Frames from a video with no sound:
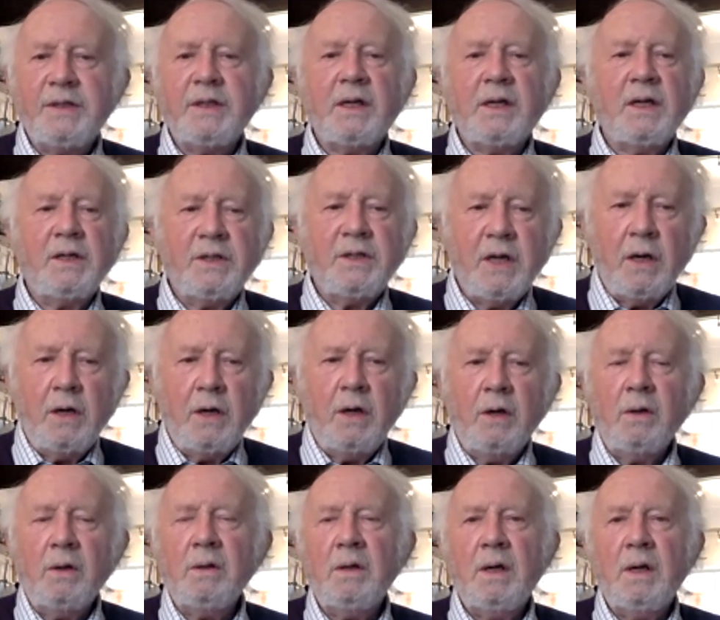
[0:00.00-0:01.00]
to
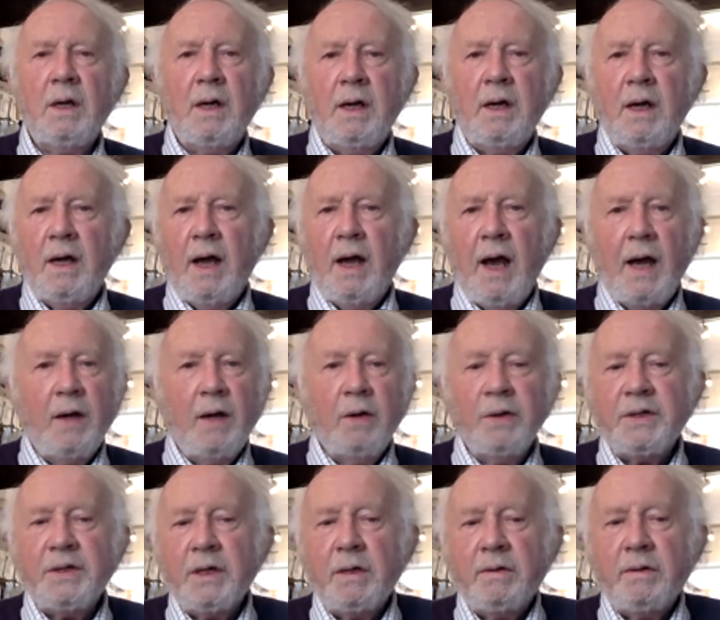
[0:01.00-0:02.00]
continue and
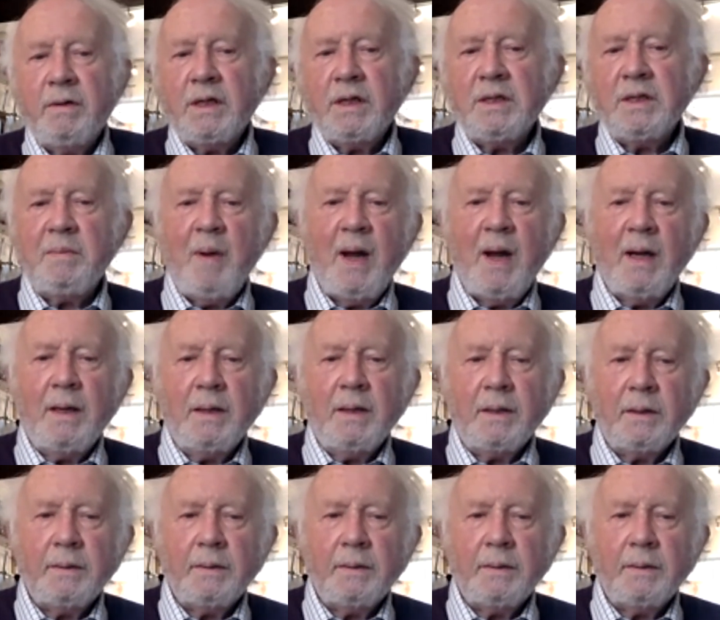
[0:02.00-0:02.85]
also to expand.